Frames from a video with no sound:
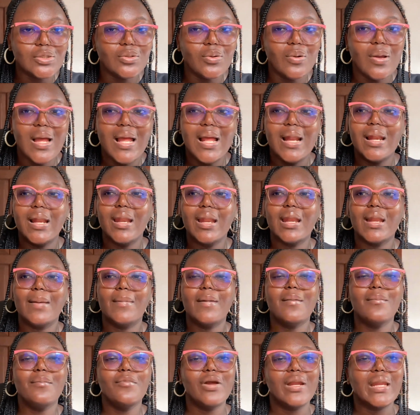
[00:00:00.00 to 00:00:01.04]
So learning
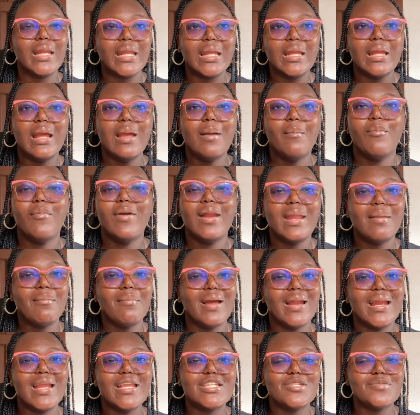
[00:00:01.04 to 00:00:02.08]
about money
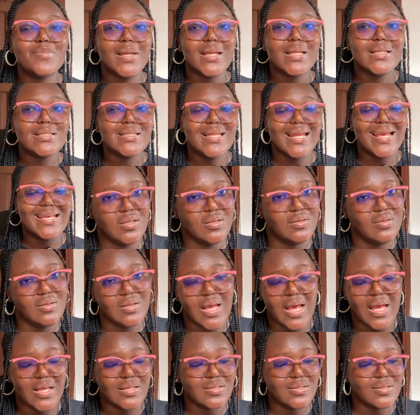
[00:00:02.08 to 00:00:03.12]
management, like,
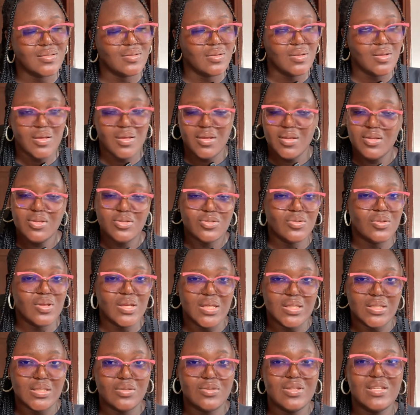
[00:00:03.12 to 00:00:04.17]
guys, it's not
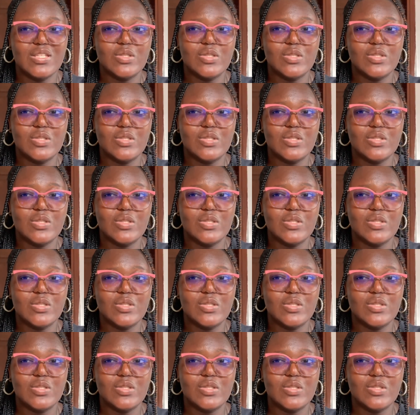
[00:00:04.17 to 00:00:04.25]
easy.